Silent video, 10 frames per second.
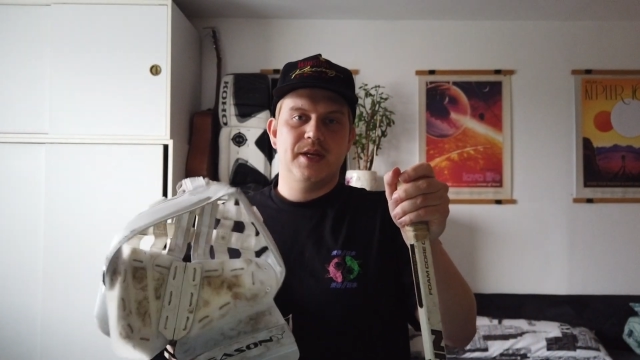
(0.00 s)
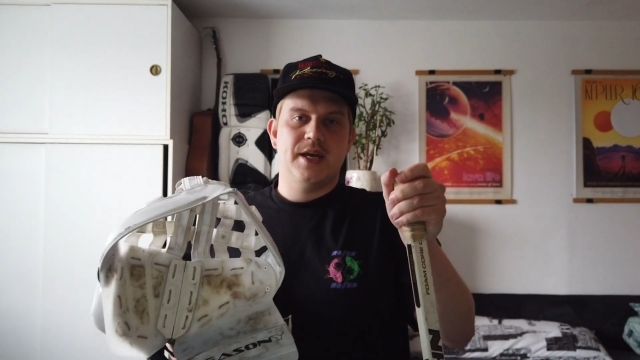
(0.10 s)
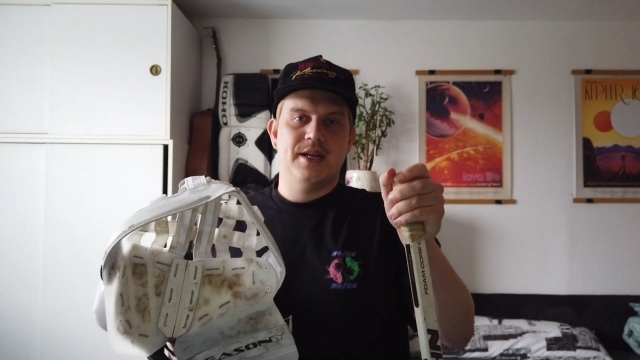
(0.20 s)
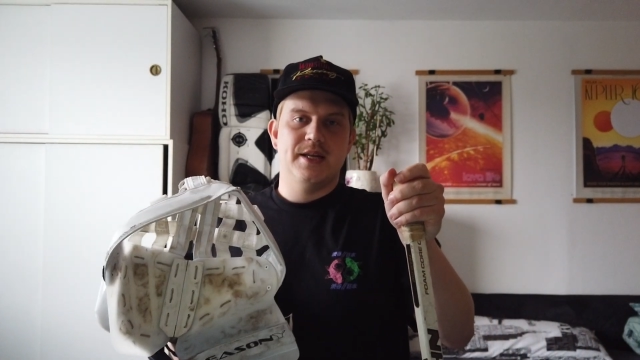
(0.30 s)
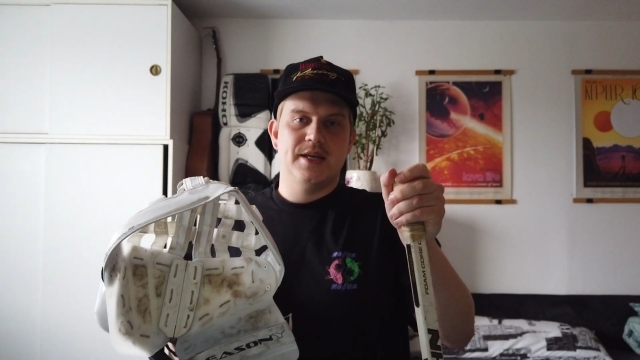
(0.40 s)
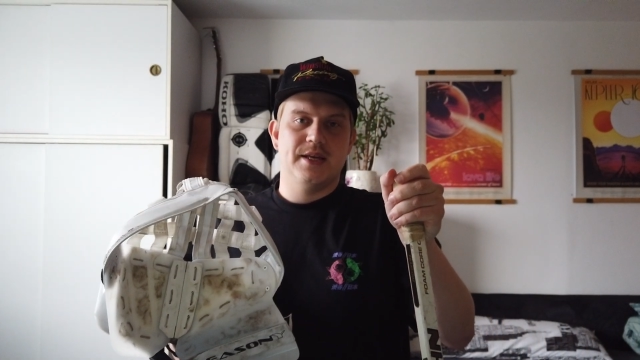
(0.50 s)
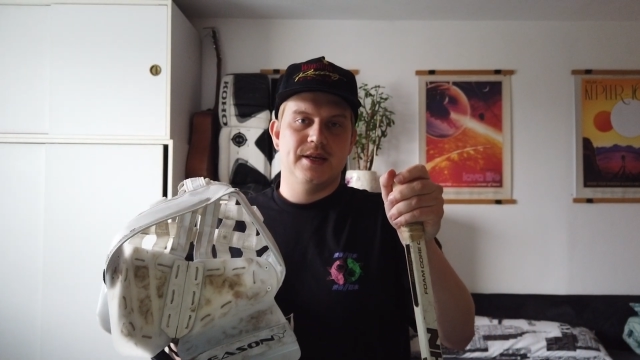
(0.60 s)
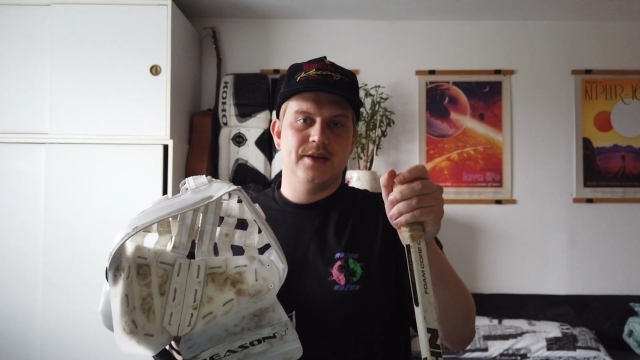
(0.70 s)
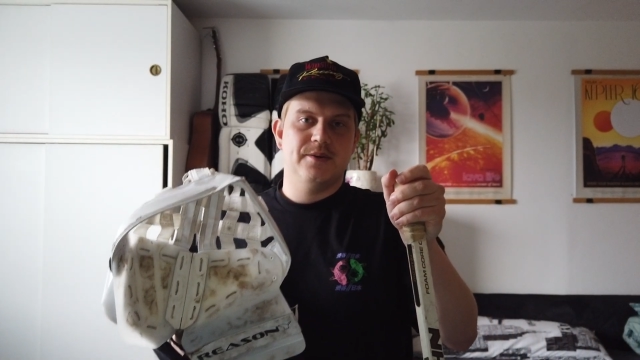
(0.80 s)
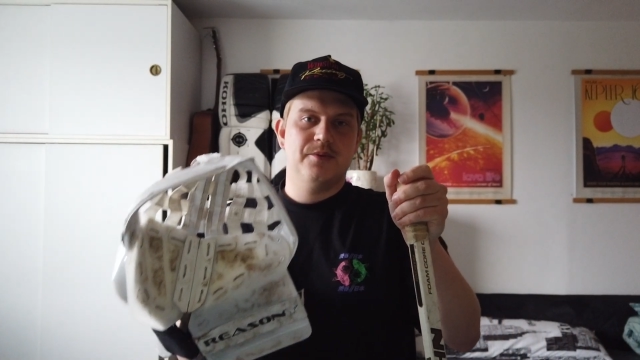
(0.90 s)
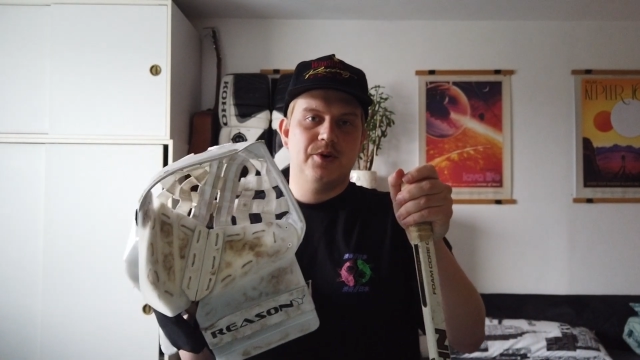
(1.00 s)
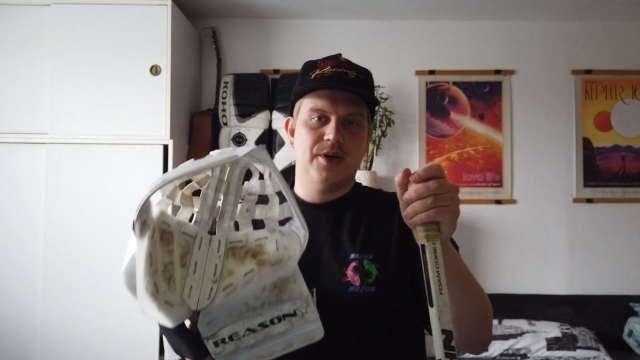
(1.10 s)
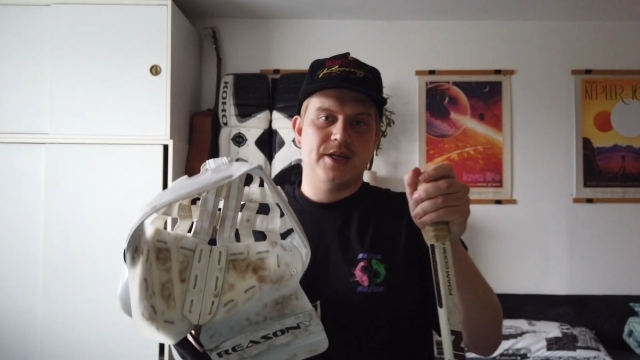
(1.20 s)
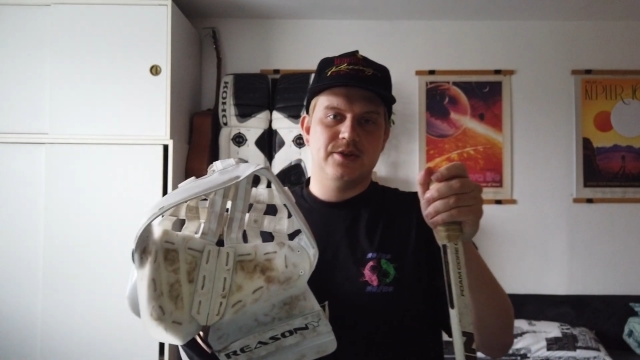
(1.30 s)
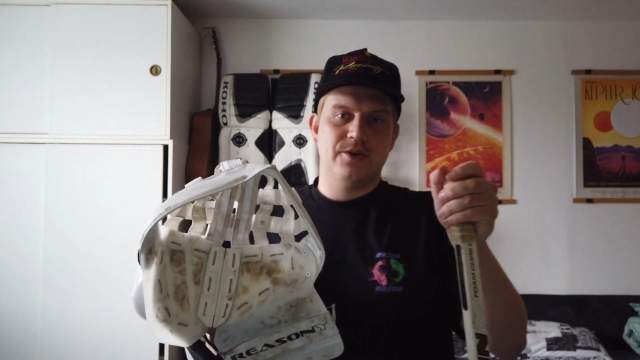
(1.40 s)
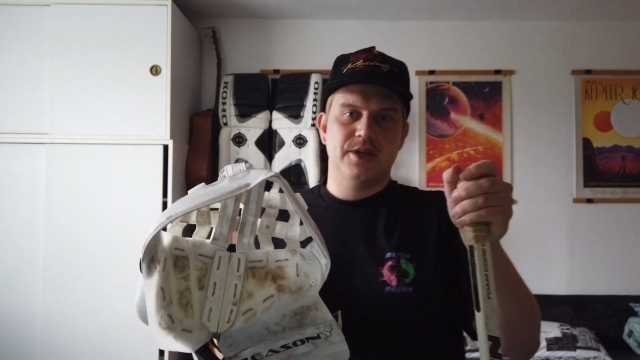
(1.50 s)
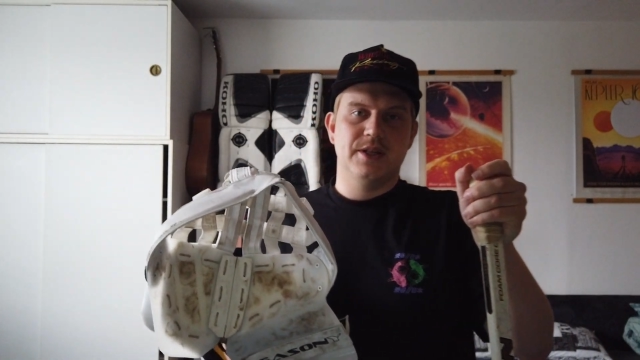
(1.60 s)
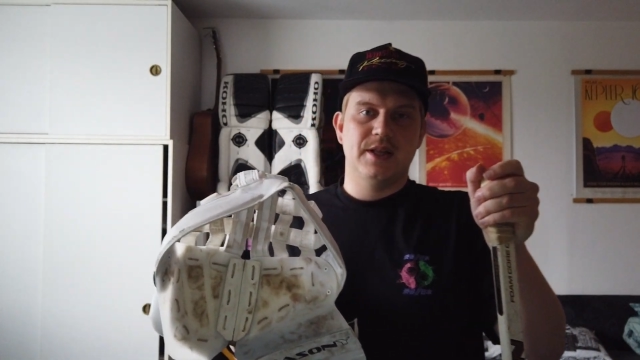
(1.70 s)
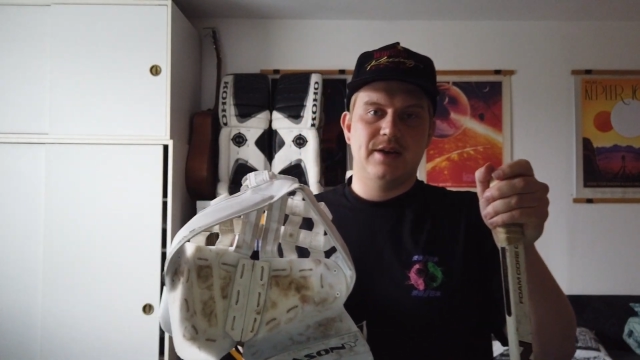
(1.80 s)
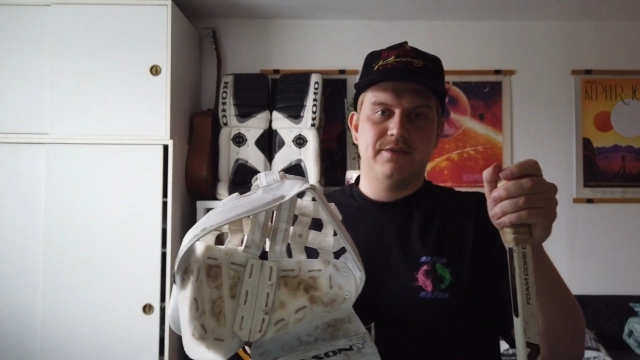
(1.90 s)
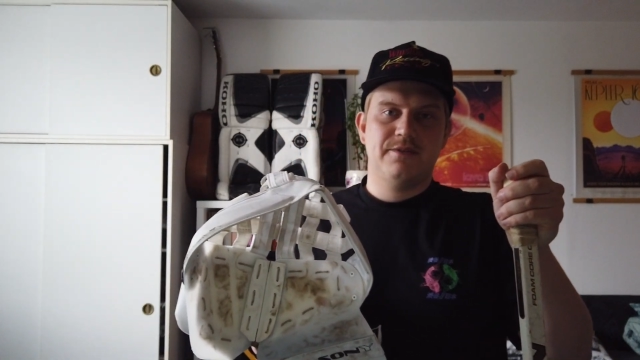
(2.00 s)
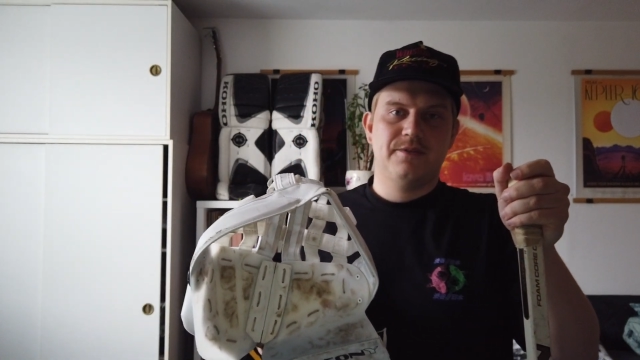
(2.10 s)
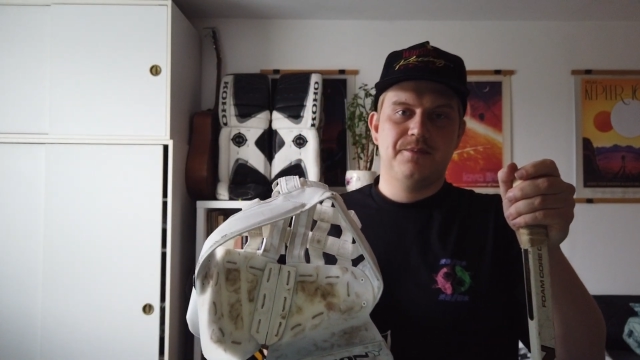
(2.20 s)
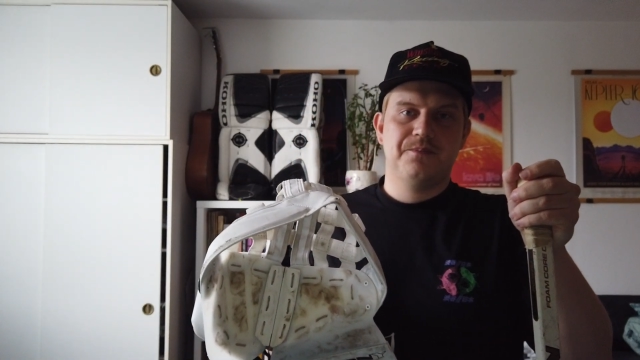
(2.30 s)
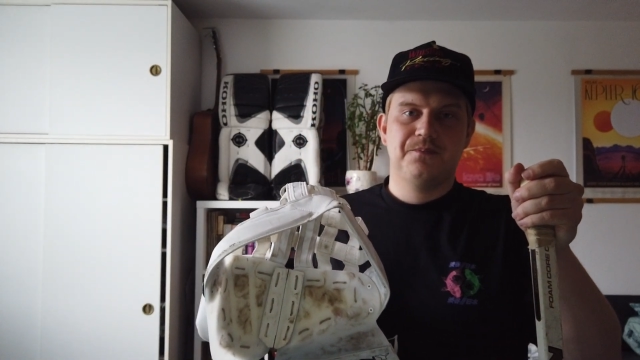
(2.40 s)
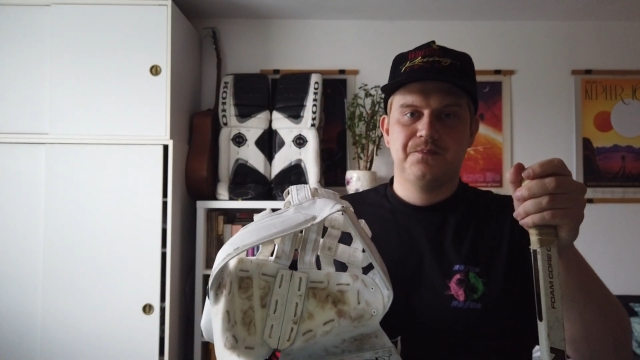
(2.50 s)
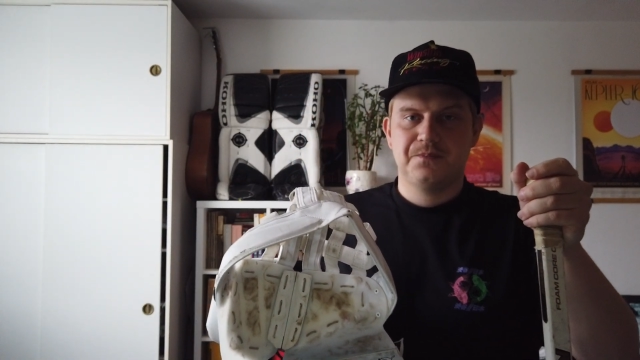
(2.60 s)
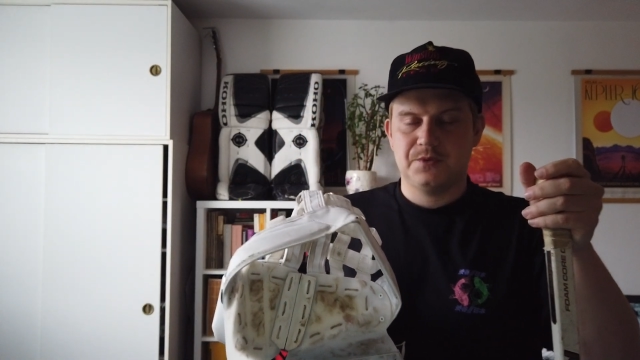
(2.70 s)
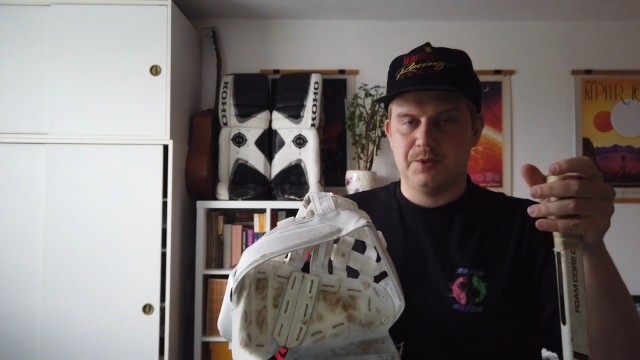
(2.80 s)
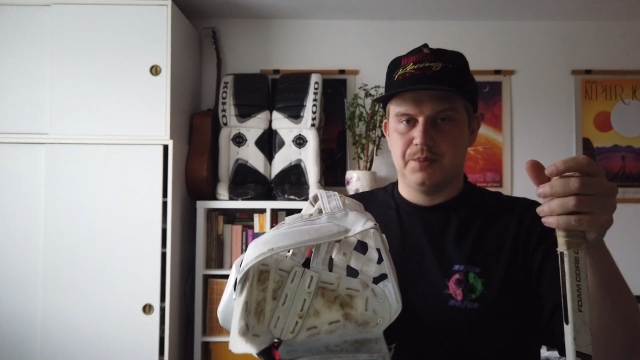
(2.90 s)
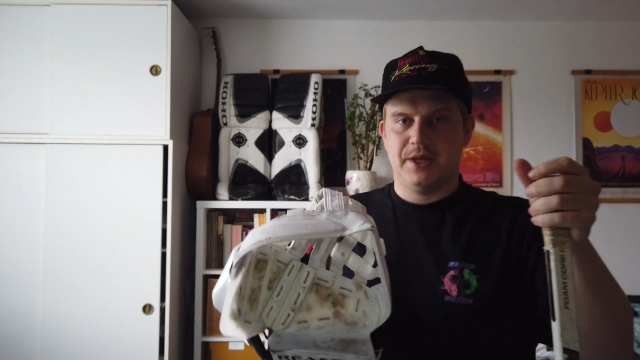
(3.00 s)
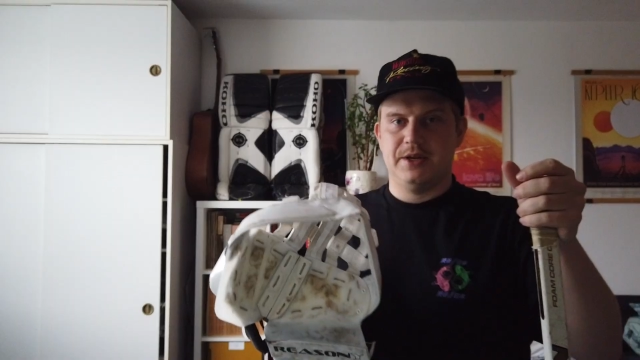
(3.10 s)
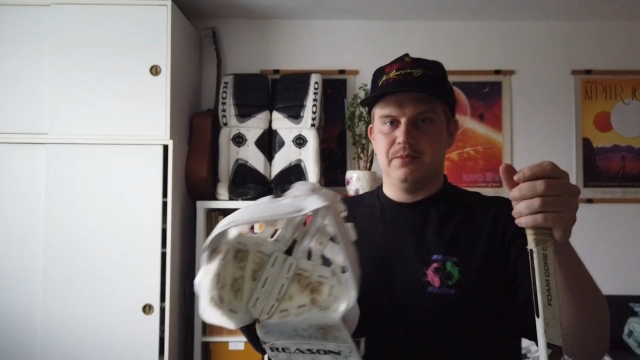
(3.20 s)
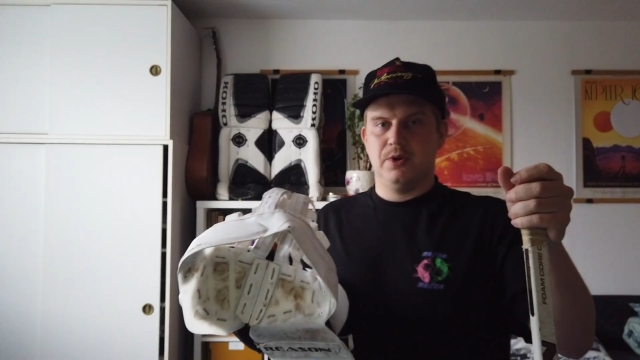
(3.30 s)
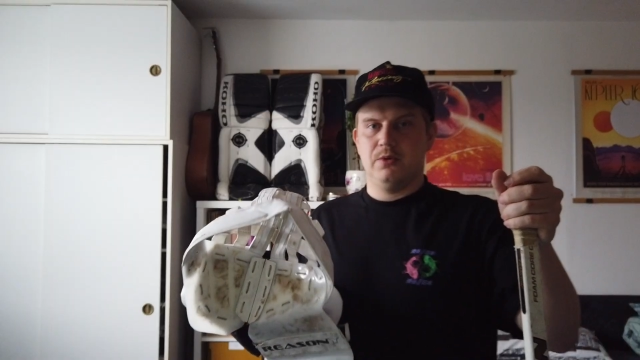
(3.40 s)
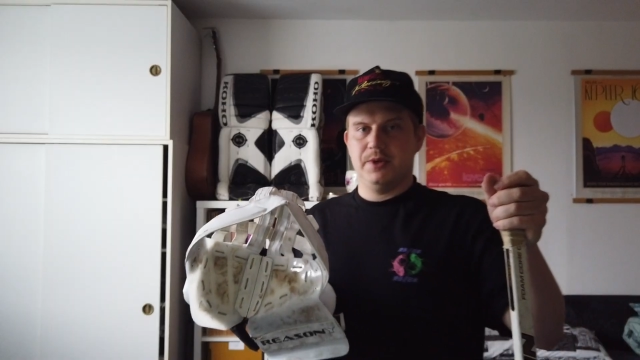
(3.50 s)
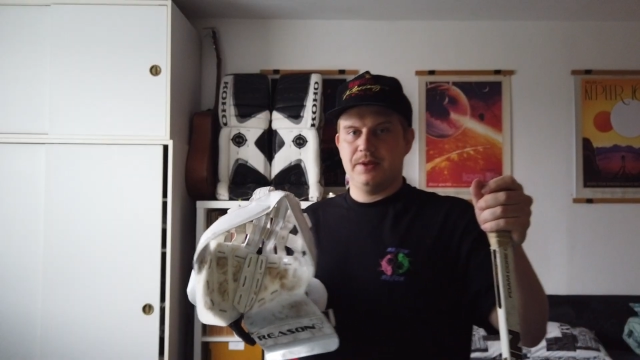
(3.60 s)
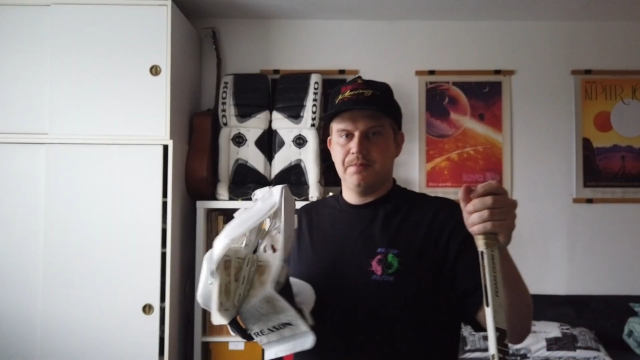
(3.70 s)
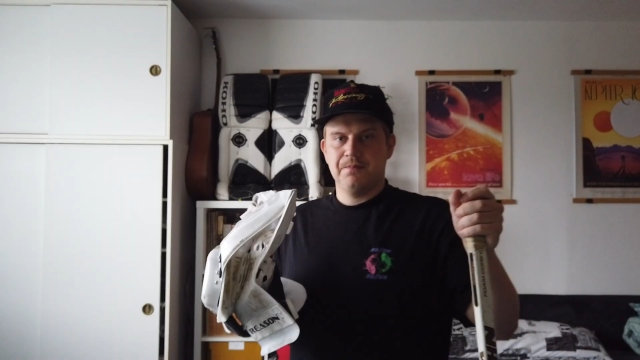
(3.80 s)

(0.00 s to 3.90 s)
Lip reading: any ice hockey glove to play the ball with.